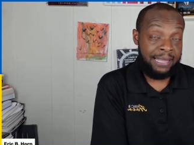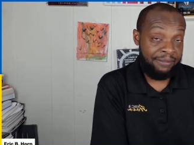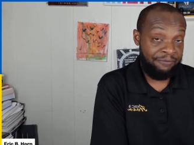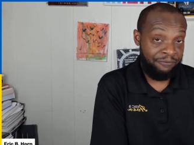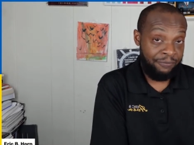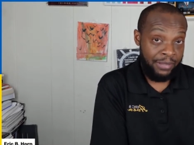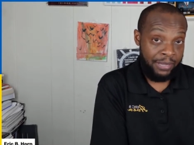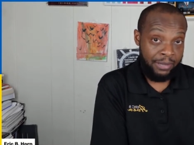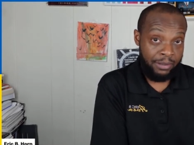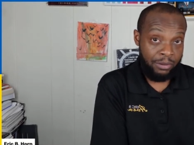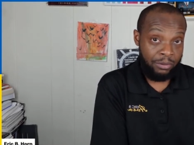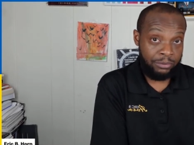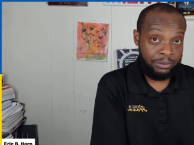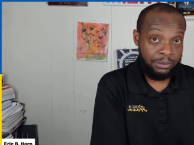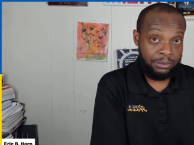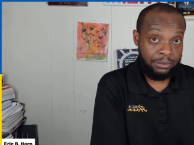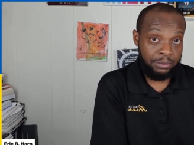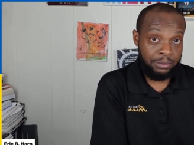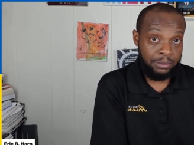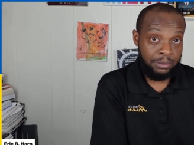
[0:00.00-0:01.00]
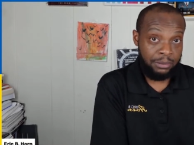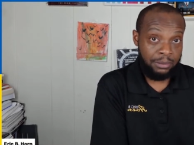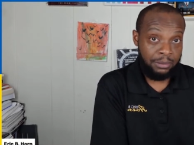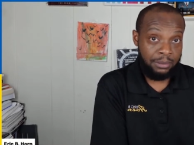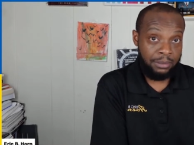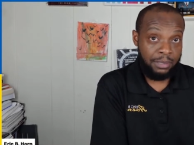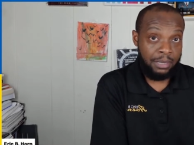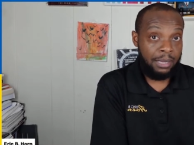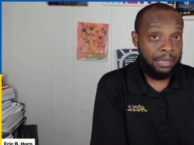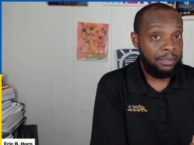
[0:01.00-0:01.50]
and they failed.
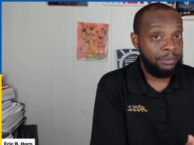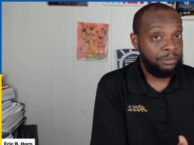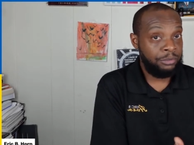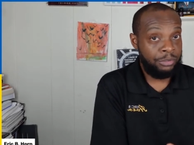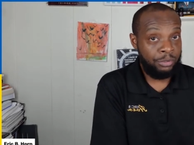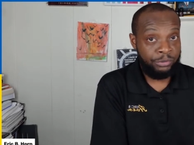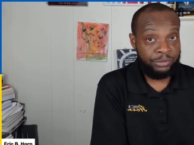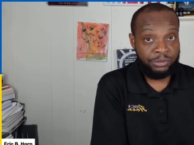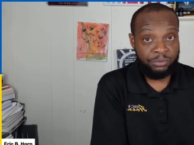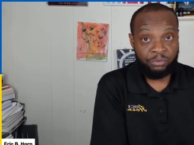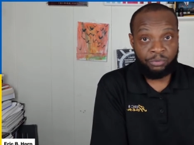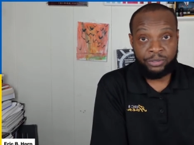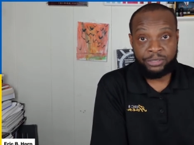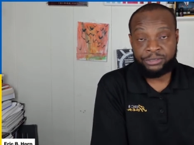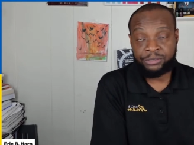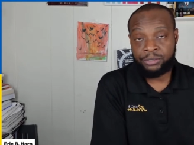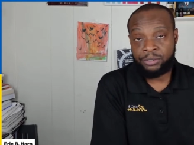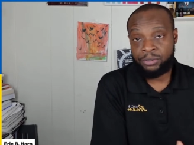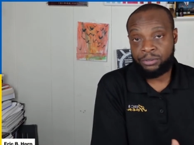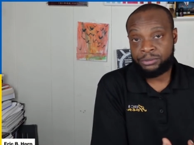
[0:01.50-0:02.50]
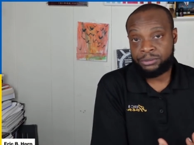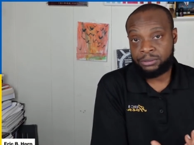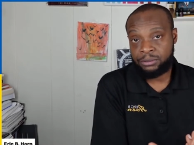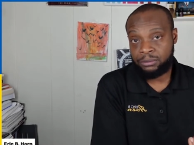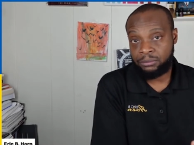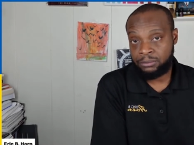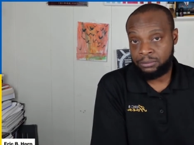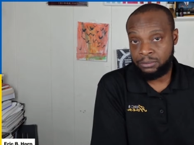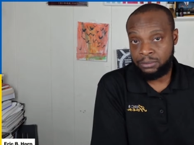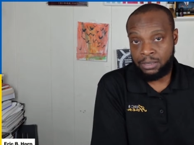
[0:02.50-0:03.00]
Do some
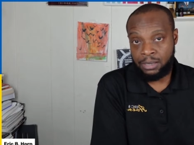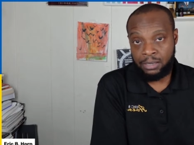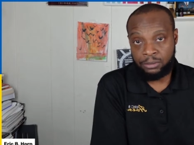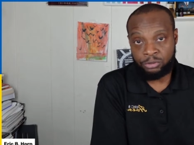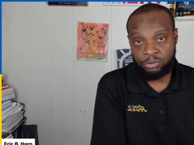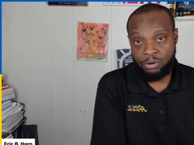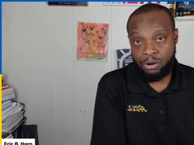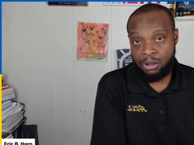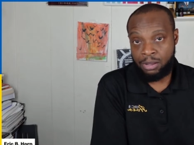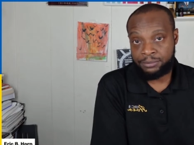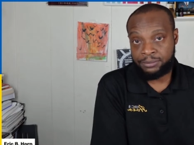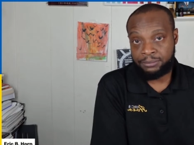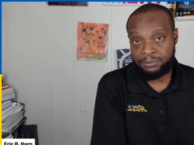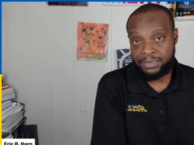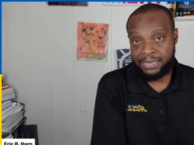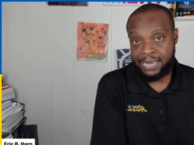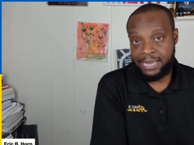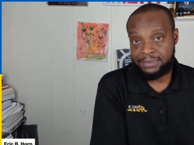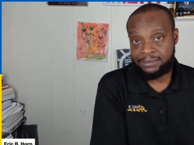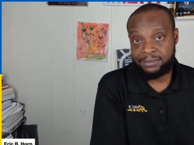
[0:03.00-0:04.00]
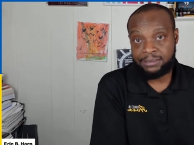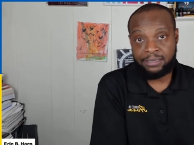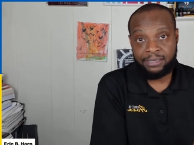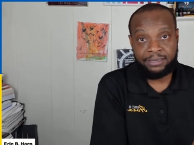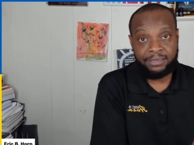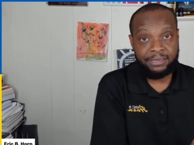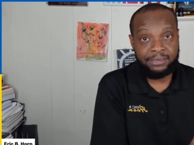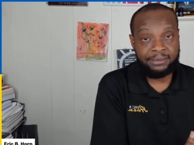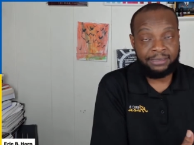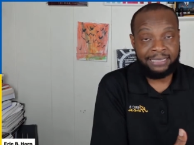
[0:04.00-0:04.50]
research, draw up some case
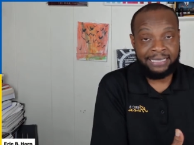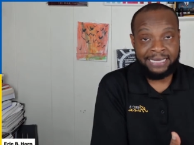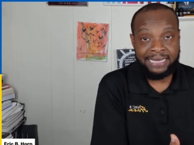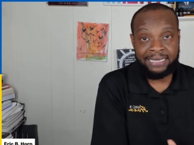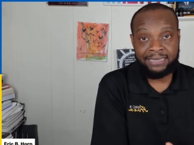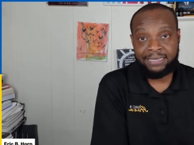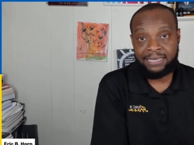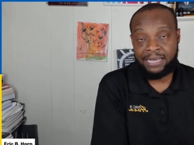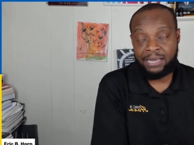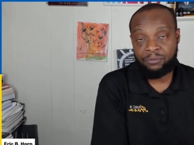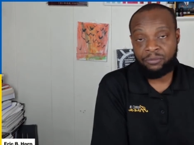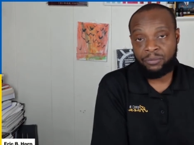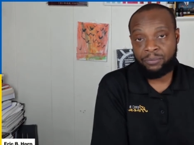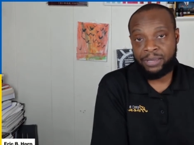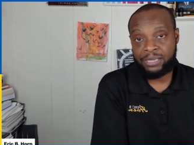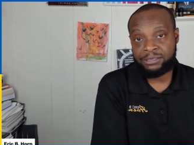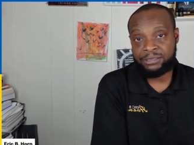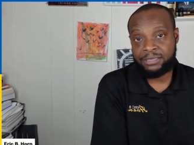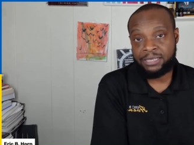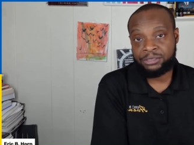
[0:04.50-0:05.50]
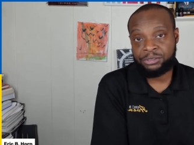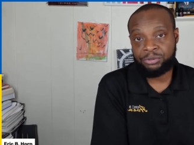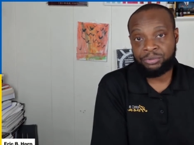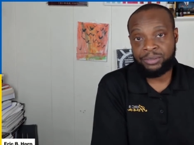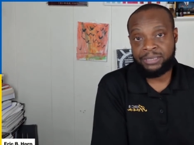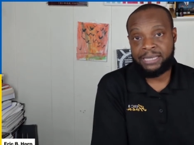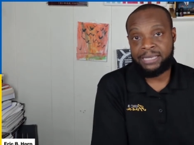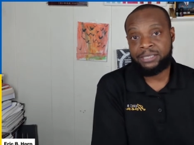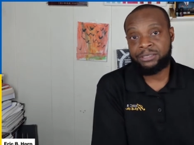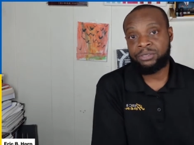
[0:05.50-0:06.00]
studies, get the information that
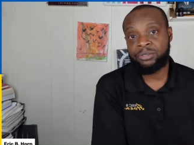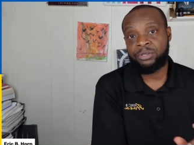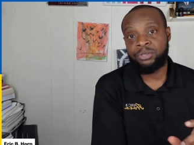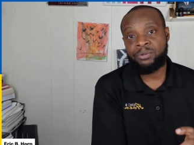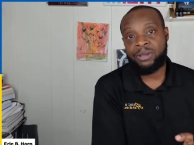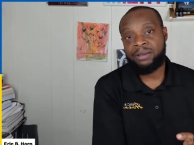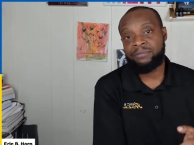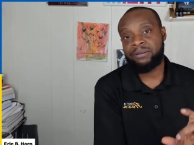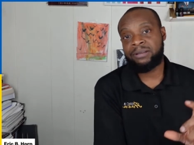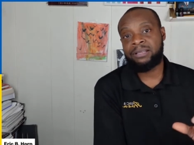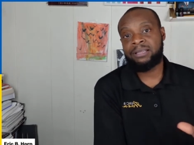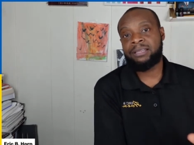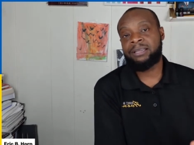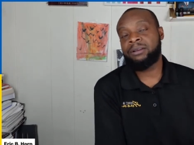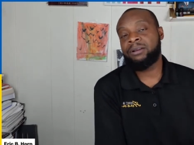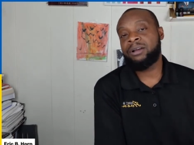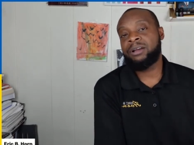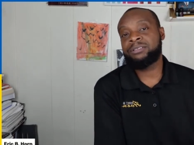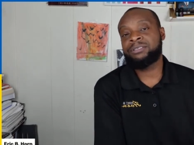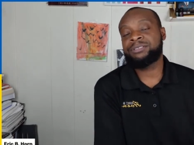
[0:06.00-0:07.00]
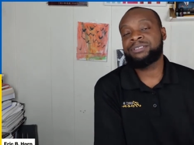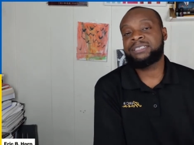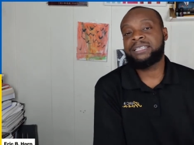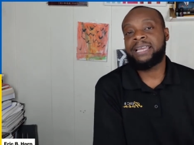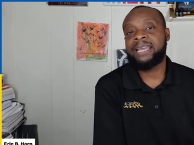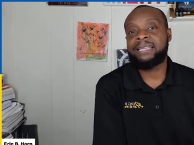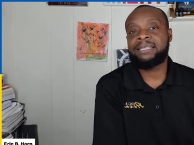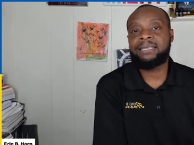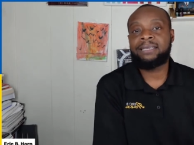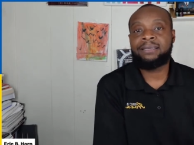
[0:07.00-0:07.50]
you need so you have a clear
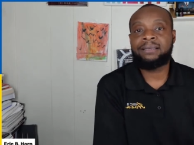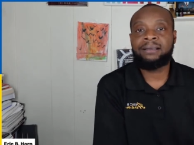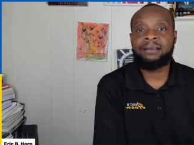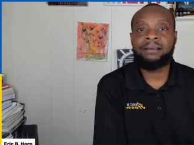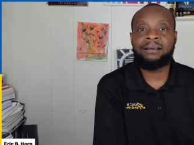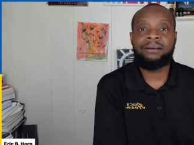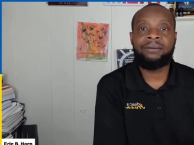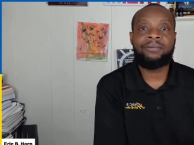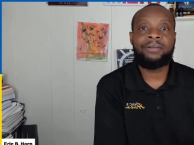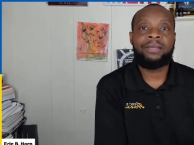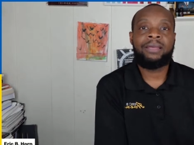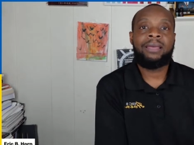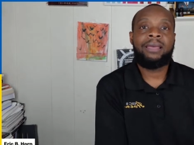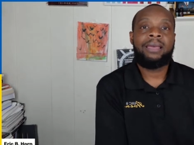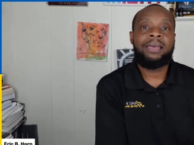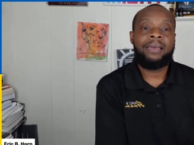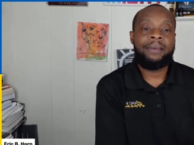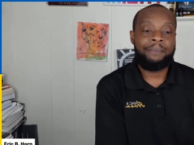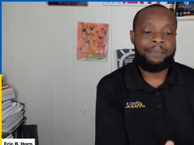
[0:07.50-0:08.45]
understanding of,